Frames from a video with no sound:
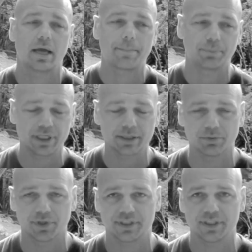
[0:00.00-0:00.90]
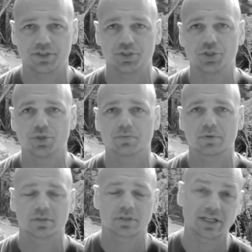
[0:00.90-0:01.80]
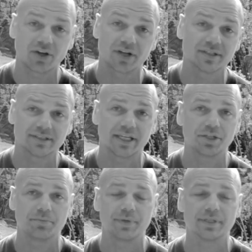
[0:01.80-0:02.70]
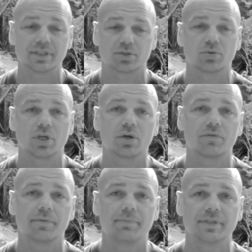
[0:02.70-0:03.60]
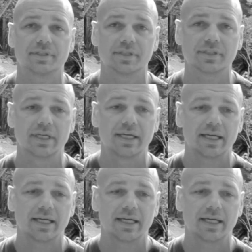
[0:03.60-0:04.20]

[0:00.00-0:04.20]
applicable this is to you because I don't understand your business or know of your business